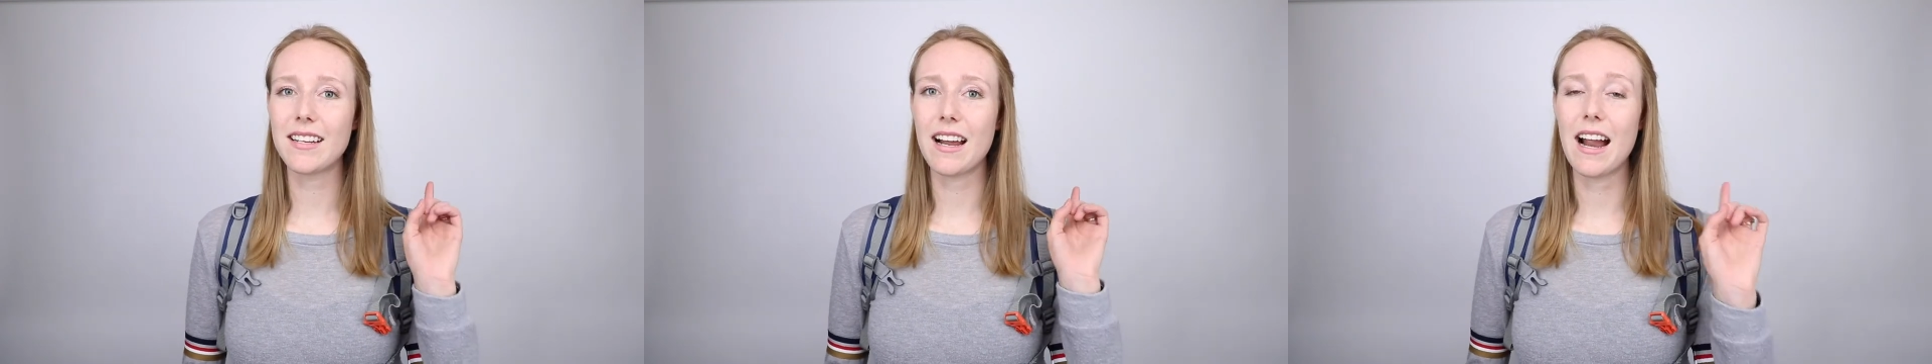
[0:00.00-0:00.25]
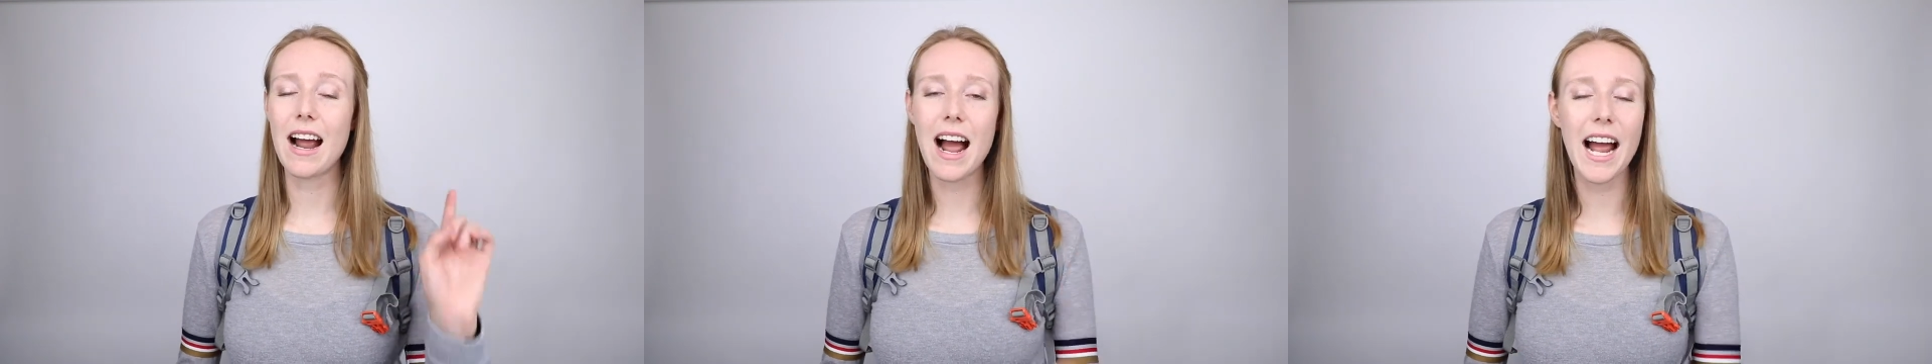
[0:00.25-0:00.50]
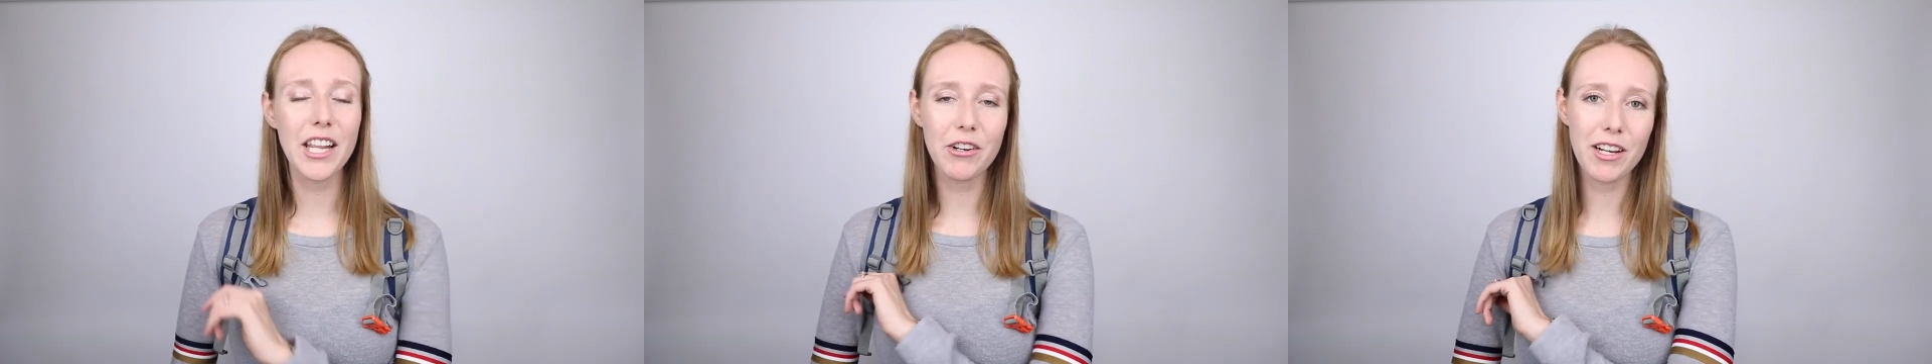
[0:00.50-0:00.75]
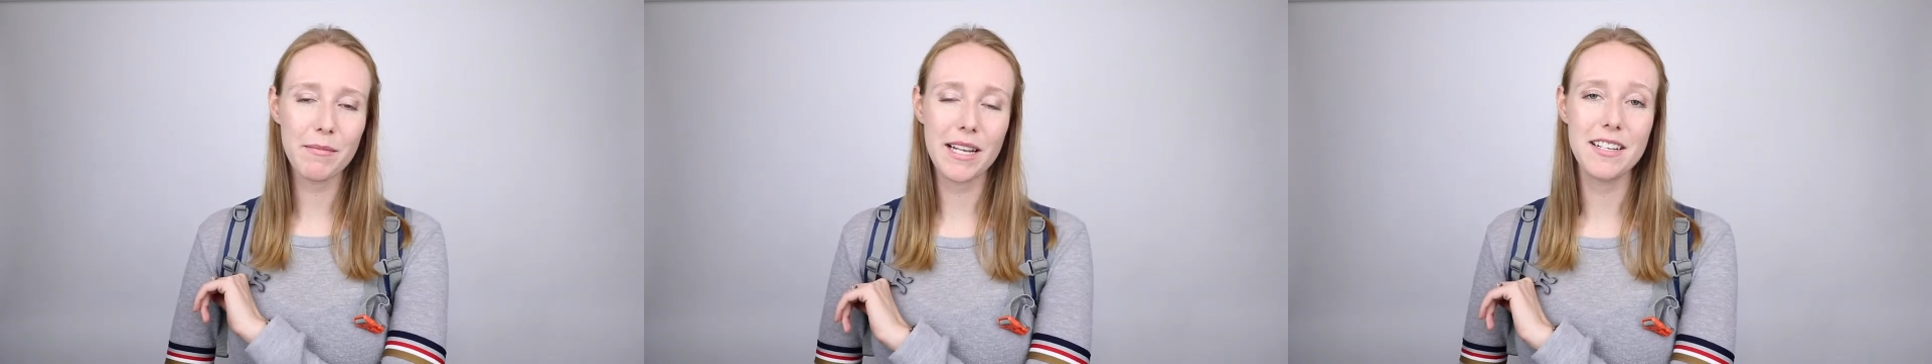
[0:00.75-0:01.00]
I highly
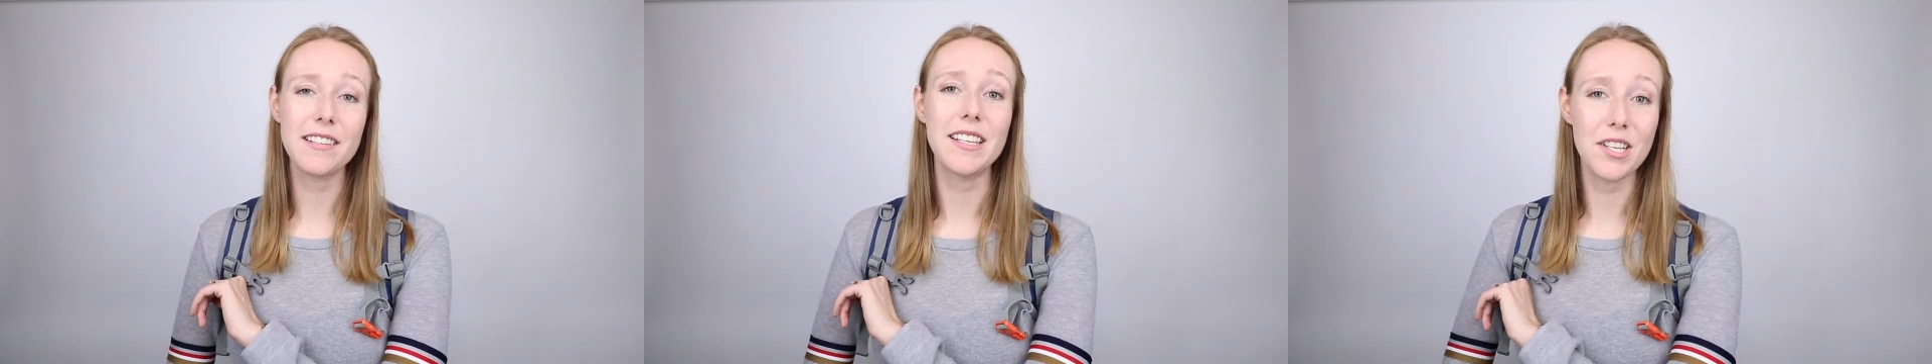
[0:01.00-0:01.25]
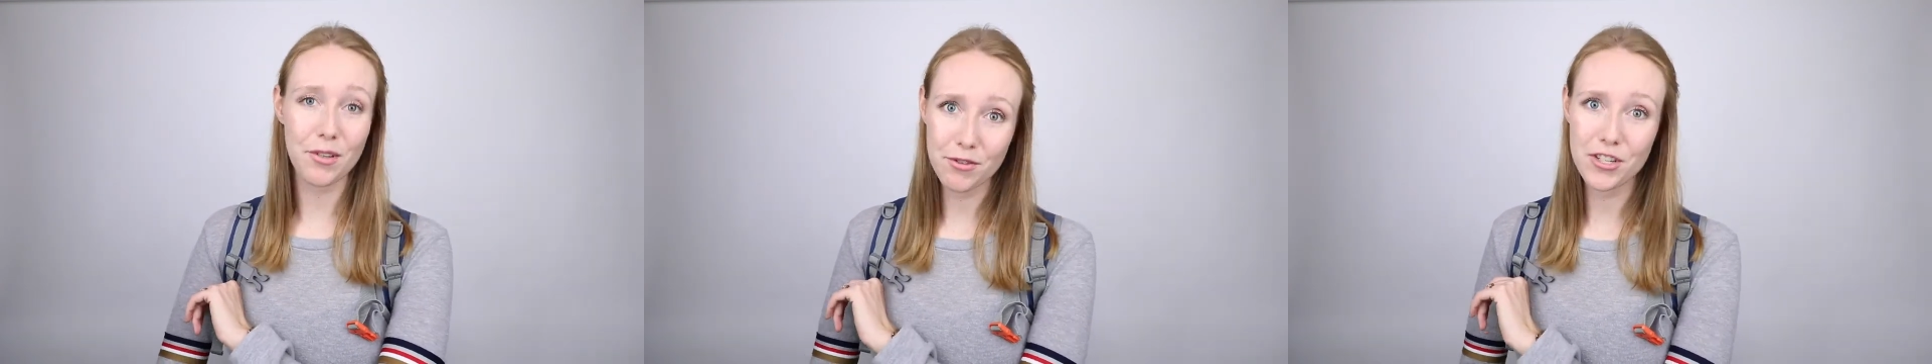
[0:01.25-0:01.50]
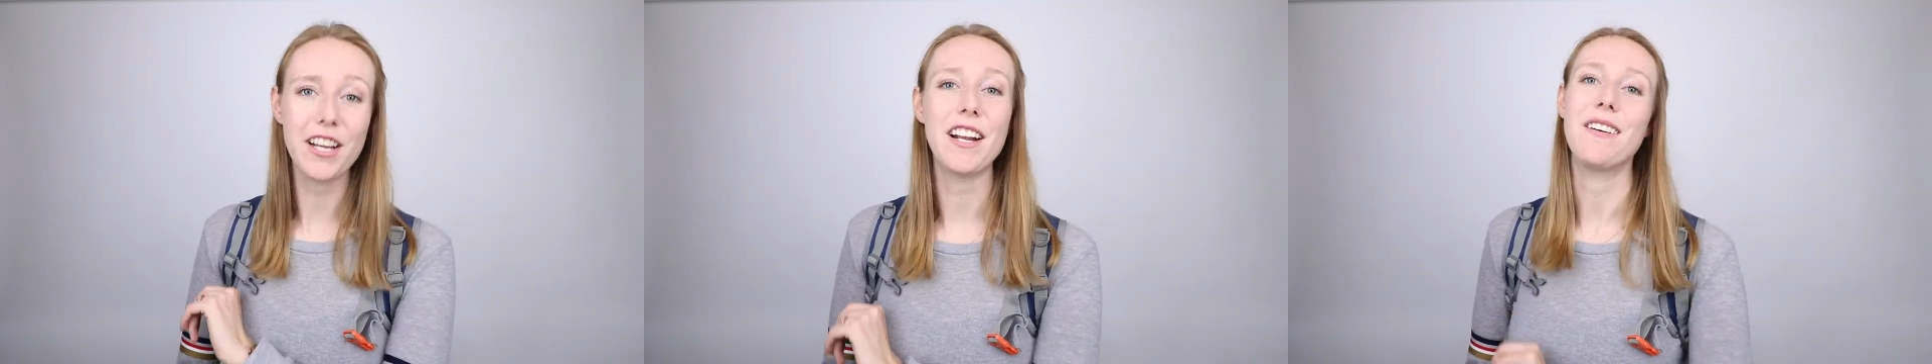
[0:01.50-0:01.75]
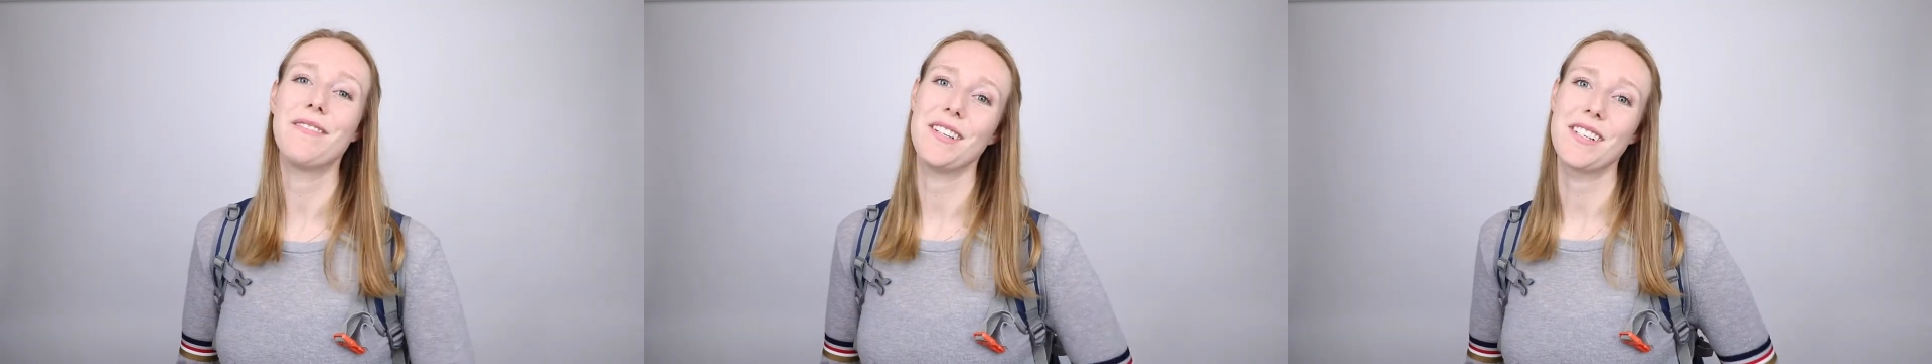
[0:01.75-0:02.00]
recommend that you check it
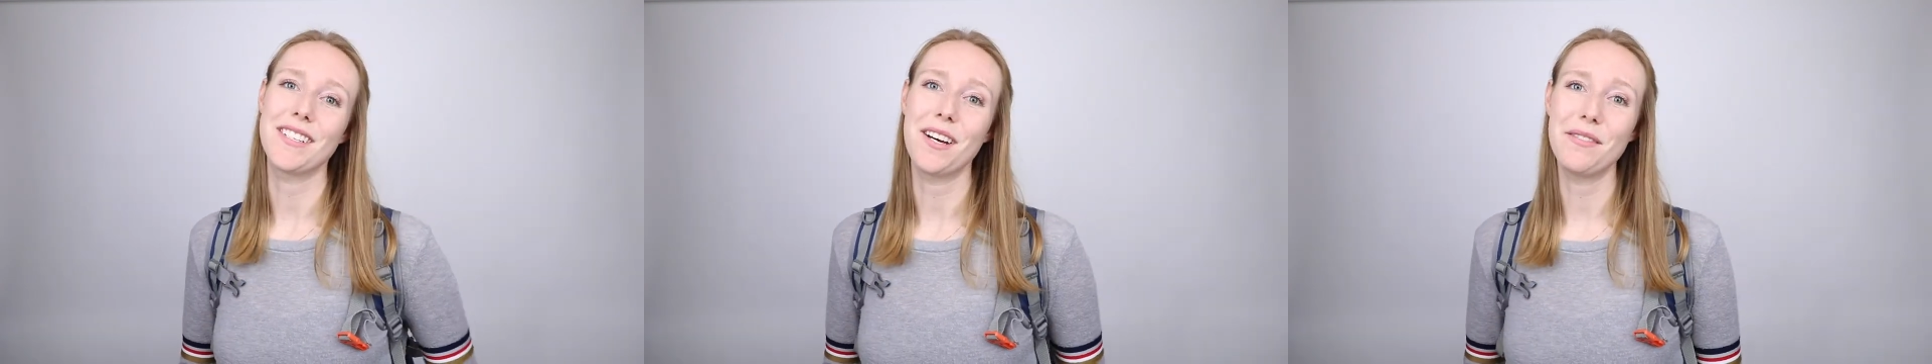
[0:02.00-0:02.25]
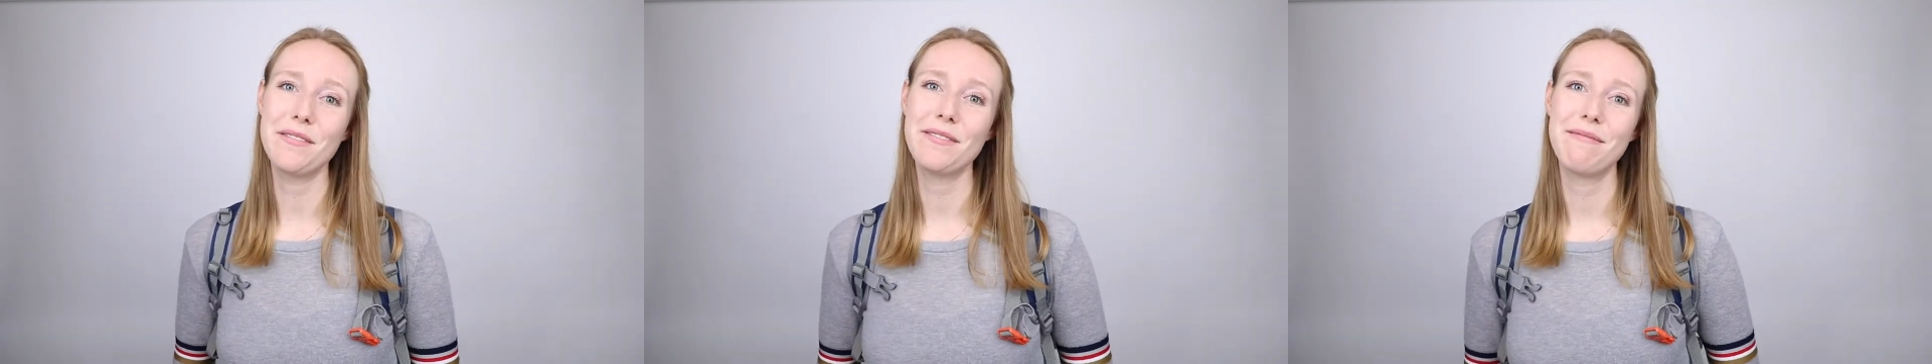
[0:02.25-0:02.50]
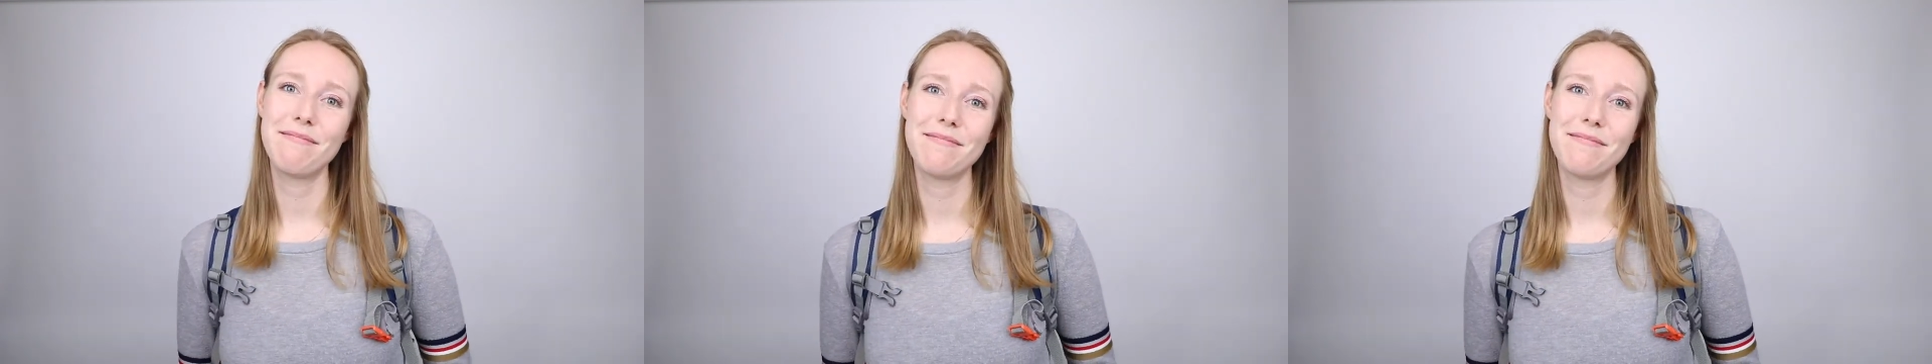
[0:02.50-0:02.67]
out for yourself.